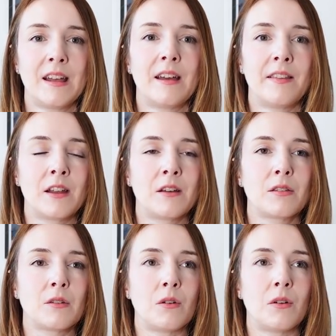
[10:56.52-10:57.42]
And then I
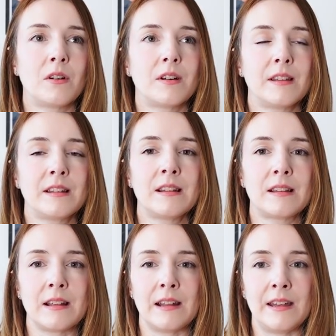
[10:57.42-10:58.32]
thought, this
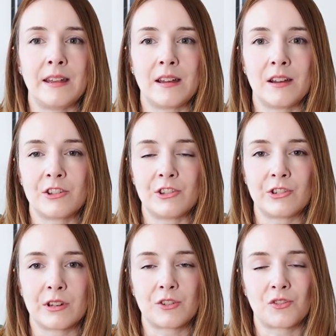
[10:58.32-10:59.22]
is silly, I should
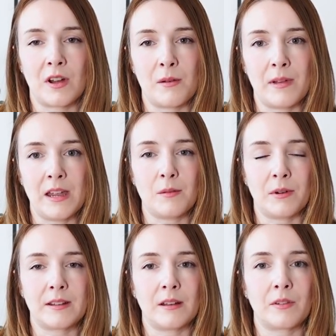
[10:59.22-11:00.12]
just try and make
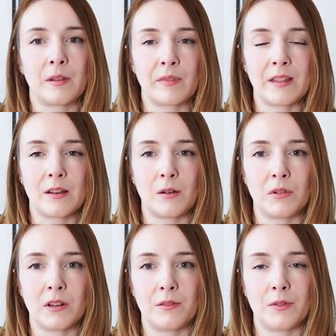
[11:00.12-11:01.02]
myself something that I'm
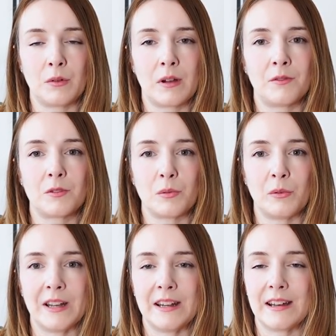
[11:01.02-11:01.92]
going to feel
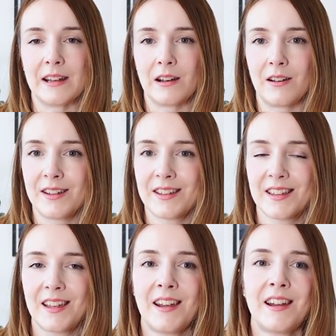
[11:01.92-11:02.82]
comfortable in and like.
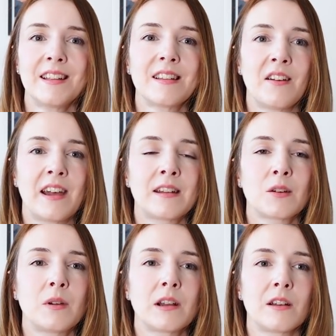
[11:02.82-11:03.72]
So I had a quick